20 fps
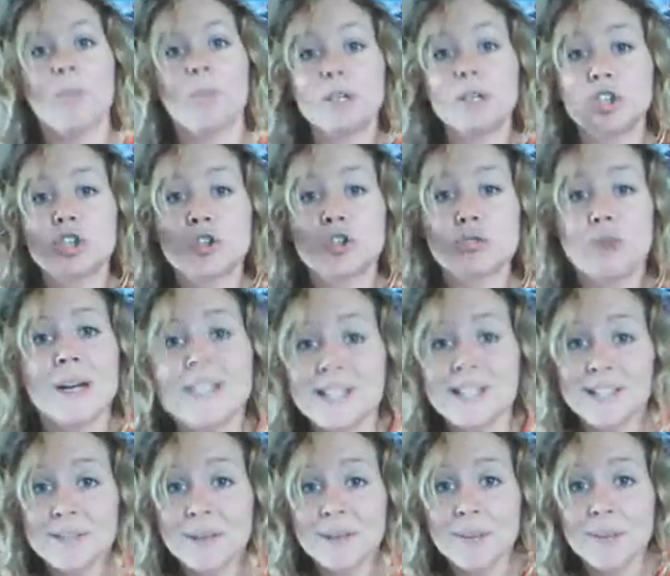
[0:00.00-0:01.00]
but
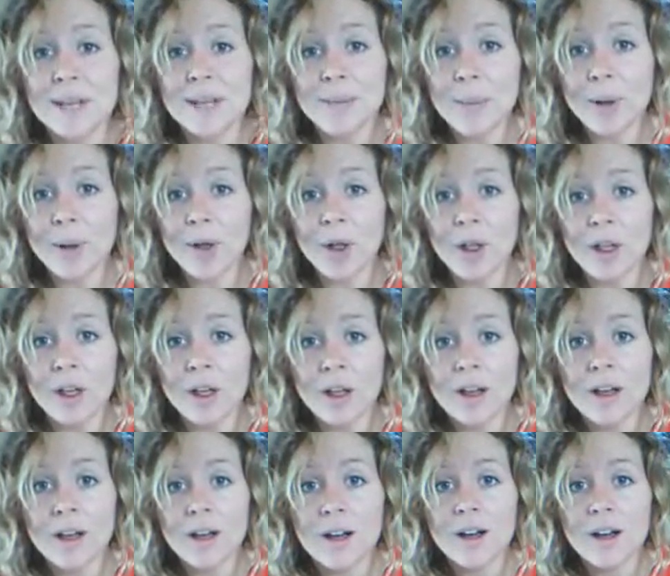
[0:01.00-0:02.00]
trust me, people,
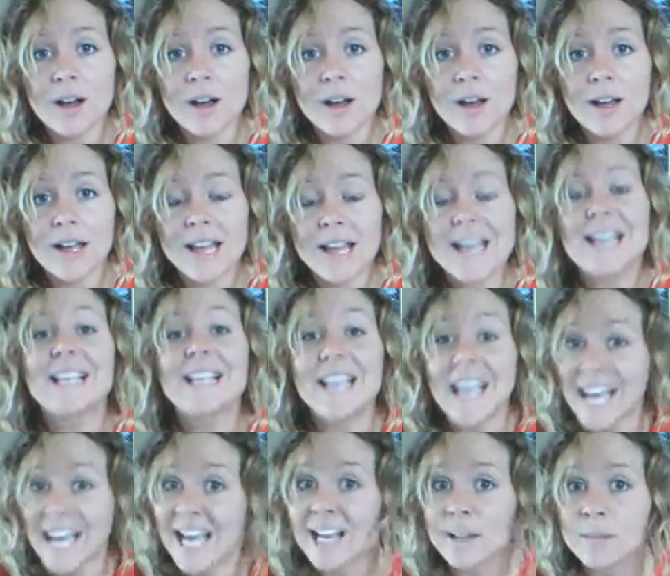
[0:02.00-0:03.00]
it
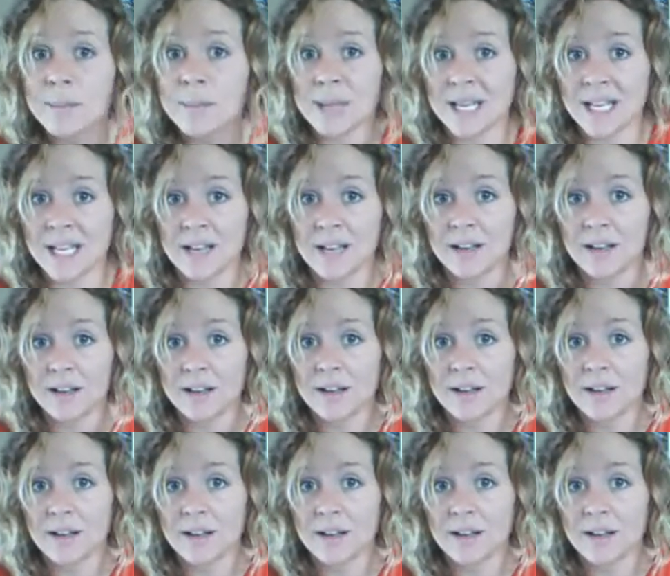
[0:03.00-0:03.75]
can be.